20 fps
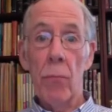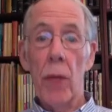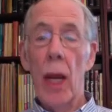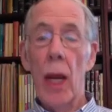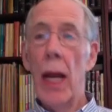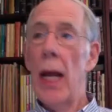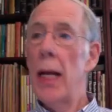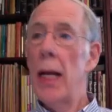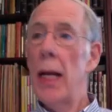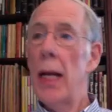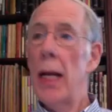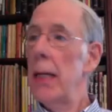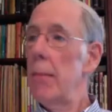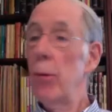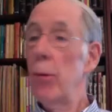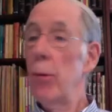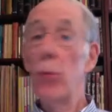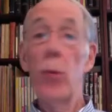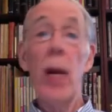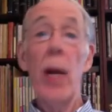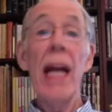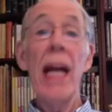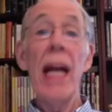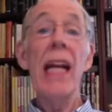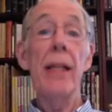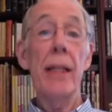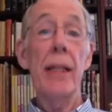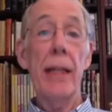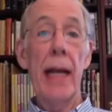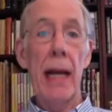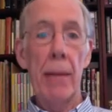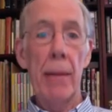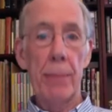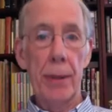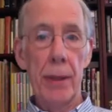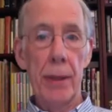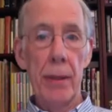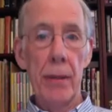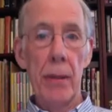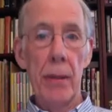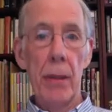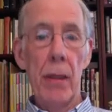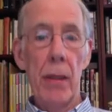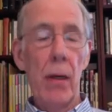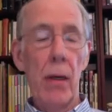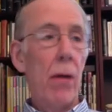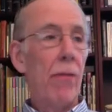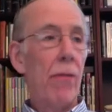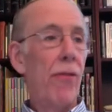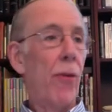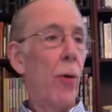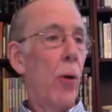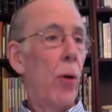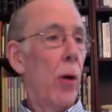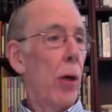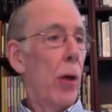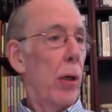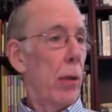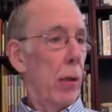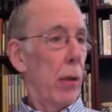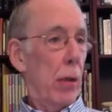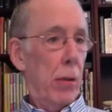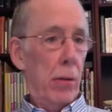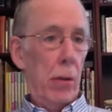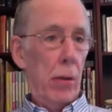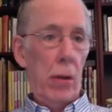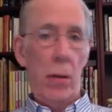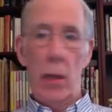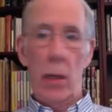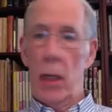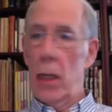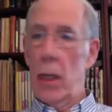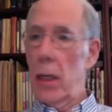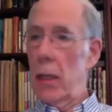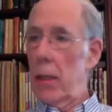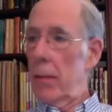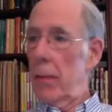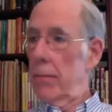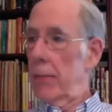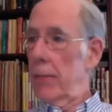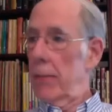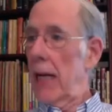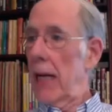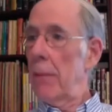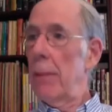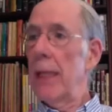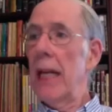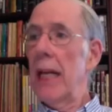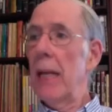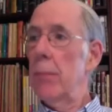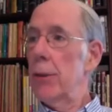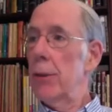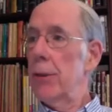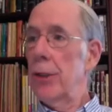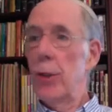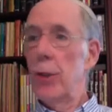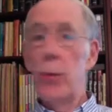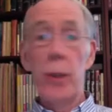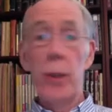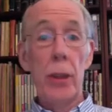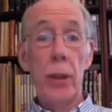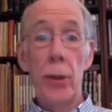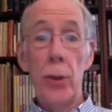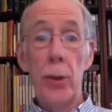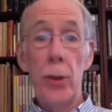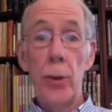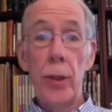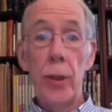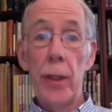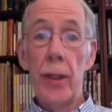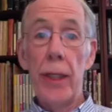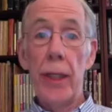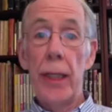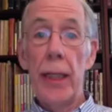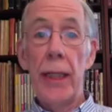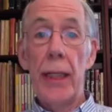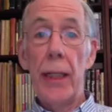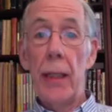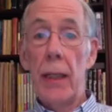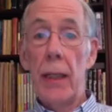And he berated the captain for not being able to elude the